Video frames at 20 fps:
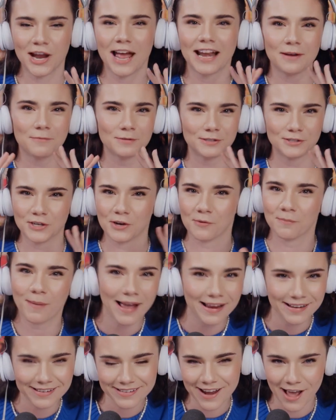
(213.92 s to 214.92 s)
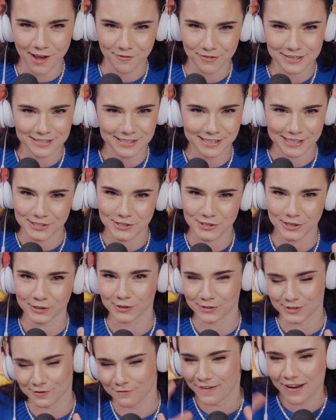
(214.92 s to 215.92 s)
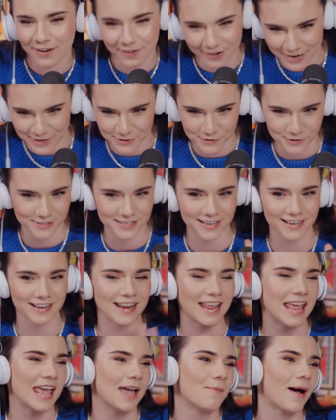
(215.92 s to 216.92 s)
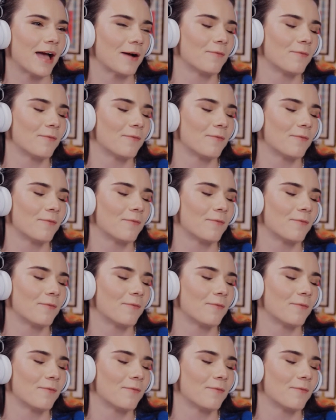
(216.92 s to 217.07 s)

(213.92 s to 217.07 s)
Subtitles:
chatting with Jill Biden. Obviously, she looked very interested in him.